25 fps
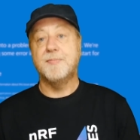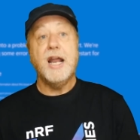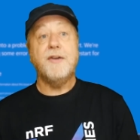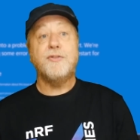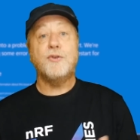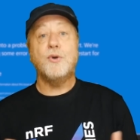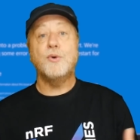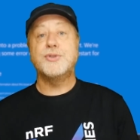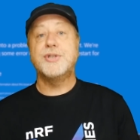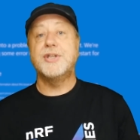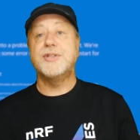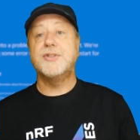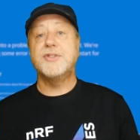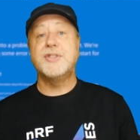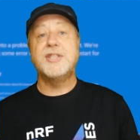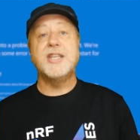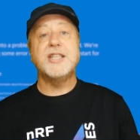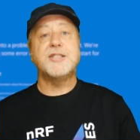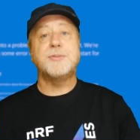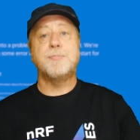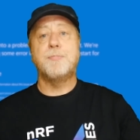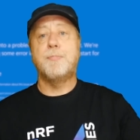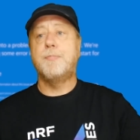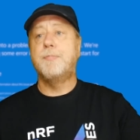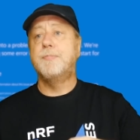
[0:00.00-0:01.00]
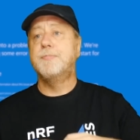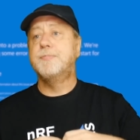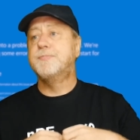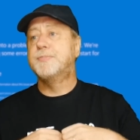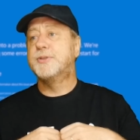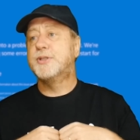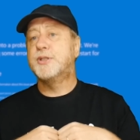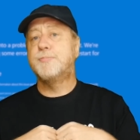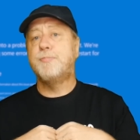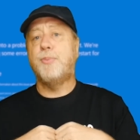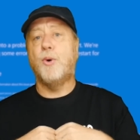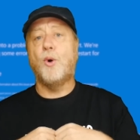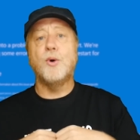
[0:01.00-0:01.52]
Now, of course, this
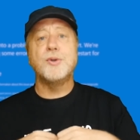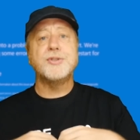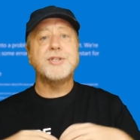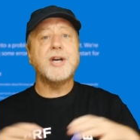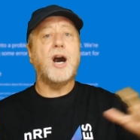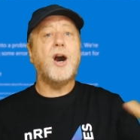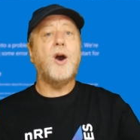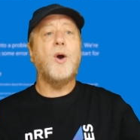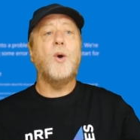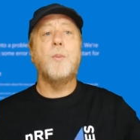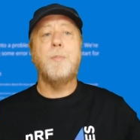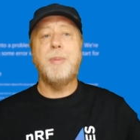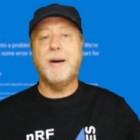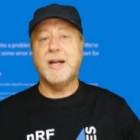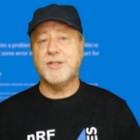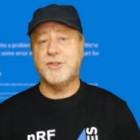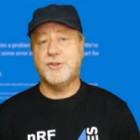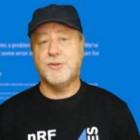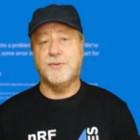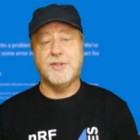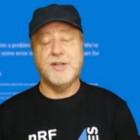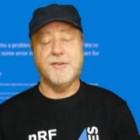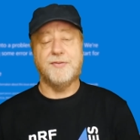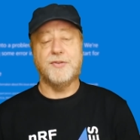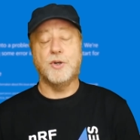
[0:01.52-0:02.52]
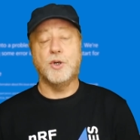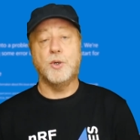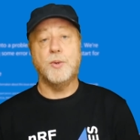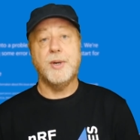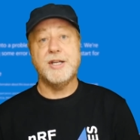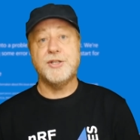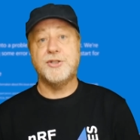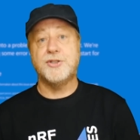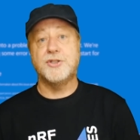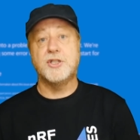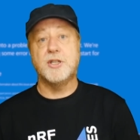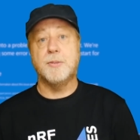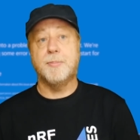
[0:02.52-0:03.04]
spawns a whole bunch of different
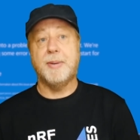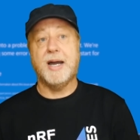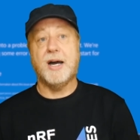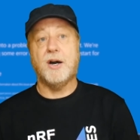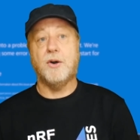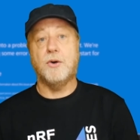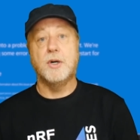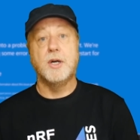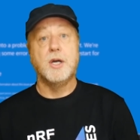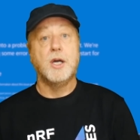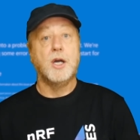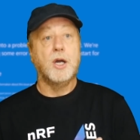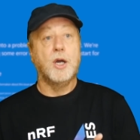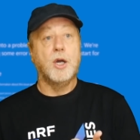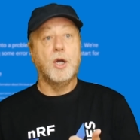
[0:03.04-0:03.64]
questions about